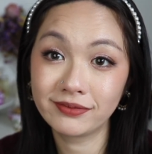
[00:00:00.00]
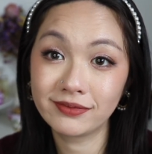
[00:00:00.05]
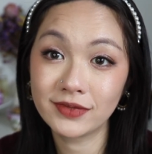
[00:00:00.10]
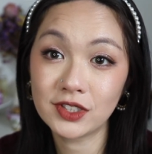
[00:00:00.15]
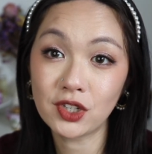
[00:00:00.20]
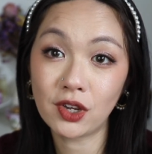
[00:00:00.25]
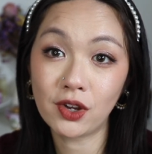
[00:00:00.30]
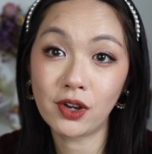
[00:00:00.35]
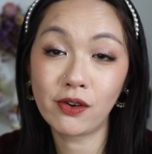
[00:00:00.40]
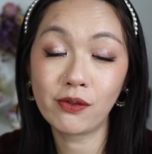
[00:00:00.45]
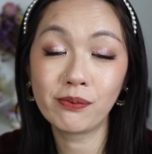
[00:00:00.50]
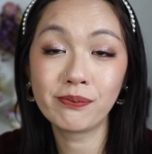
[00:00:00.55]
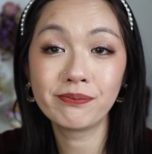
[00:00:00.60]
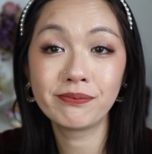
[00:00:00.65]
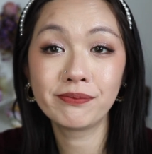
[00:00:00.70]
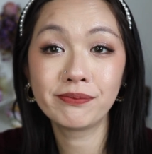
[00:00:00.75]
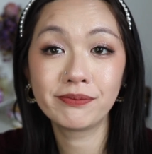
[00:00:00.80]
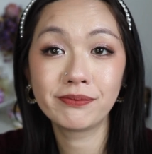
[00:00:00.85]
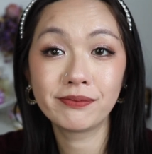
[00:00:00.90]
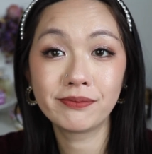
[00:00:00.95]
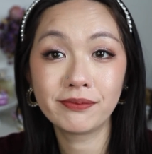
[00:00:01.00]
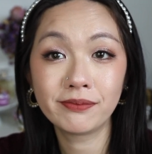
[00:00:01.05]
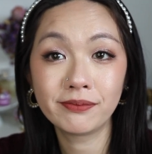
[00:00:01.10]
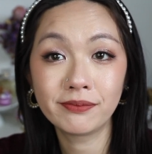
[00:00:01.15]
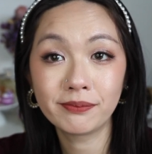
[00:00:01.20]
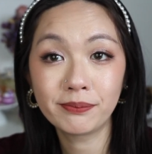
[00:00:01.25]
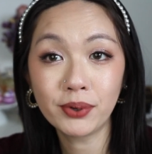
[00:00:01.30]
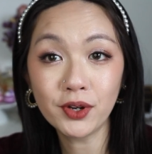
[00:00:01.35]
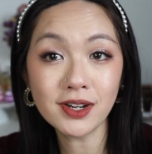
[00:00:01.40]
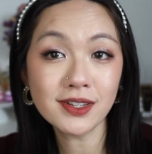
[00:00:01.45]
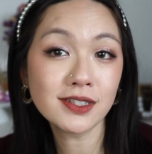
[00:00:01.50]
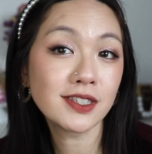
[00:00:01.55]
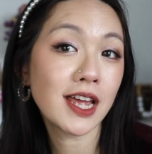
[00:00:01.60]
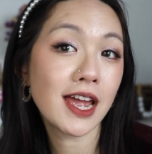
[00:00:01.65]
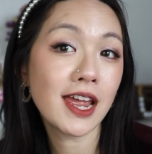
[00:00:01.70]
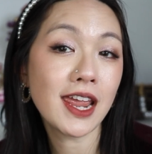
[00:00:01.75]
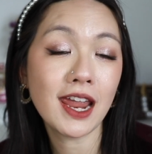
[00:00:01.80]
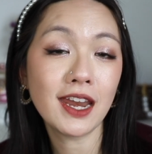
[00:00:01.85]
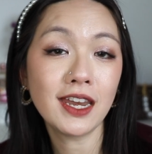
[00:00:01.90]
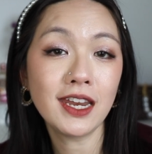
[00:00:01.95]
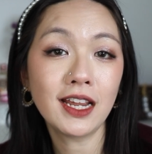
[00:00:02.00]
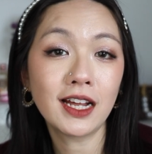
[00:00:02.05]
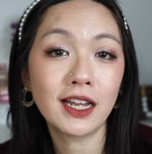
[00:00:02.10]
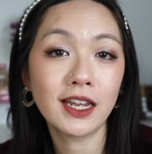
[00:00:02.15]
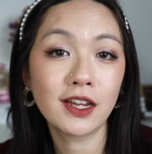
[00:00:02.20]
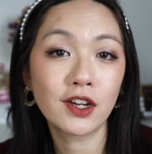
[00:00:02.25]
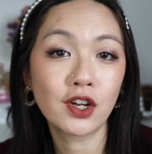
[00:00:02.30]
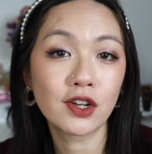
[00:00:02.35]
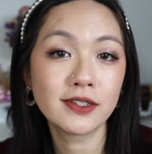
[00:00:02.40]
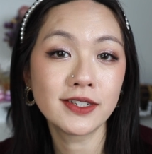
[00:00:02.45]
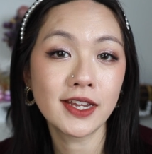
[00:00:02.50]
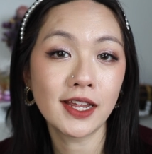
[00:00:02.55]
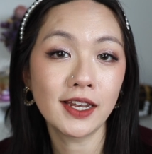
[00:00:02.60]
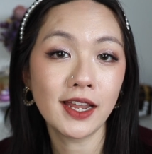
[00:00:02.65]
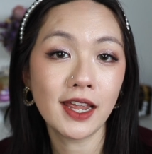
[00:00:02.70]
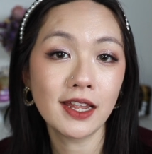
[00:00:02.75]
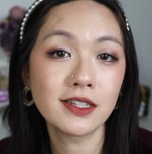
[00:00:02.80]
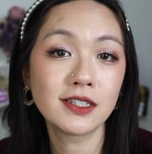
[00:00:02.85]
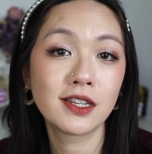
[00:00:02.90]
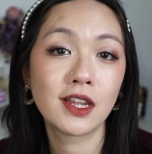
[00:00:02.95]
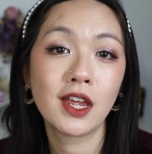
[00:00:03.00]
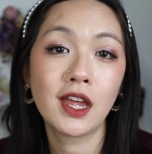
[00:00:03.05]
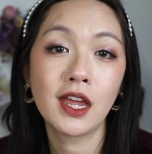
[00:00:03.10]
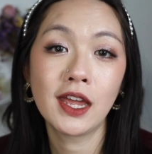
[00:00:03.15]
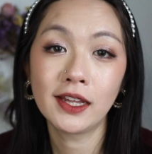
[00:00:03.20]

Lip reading: So put aside any clear contact lens,